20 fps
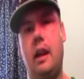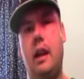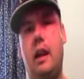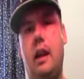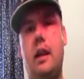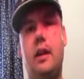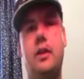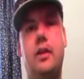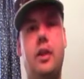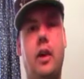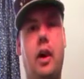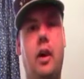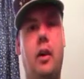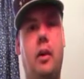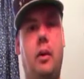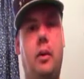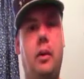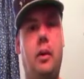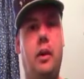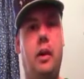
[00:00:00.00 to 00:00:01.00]

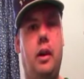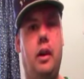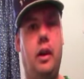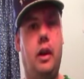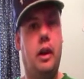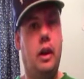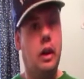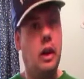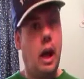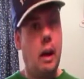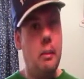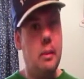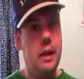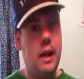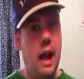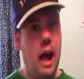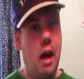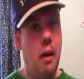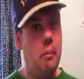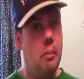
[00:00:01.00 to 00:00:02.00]
So they're coming
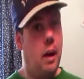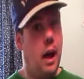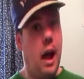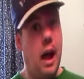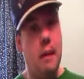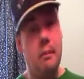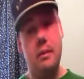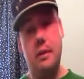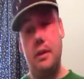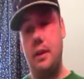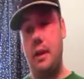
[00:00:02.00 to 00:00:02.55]
down, but I'm